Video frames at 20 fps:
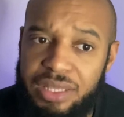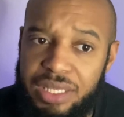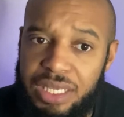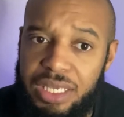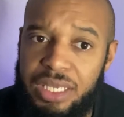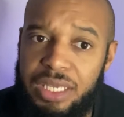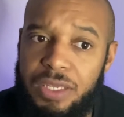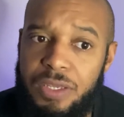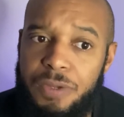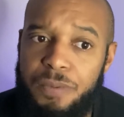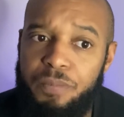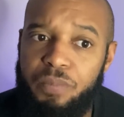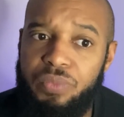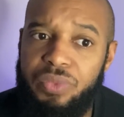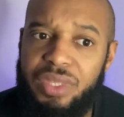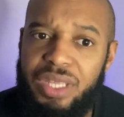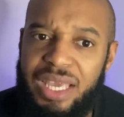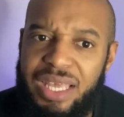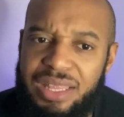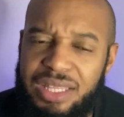the
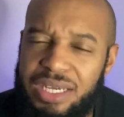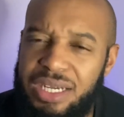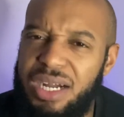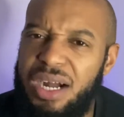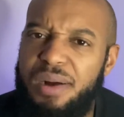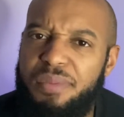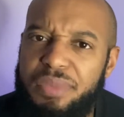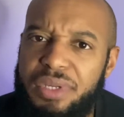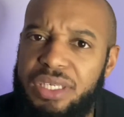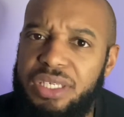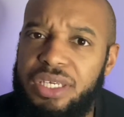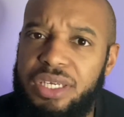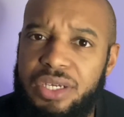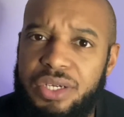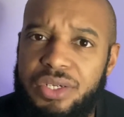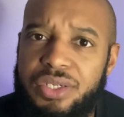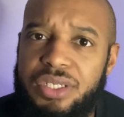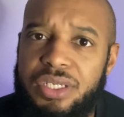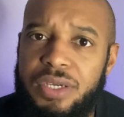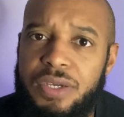in the coming
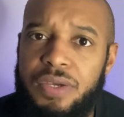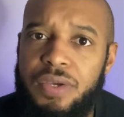years.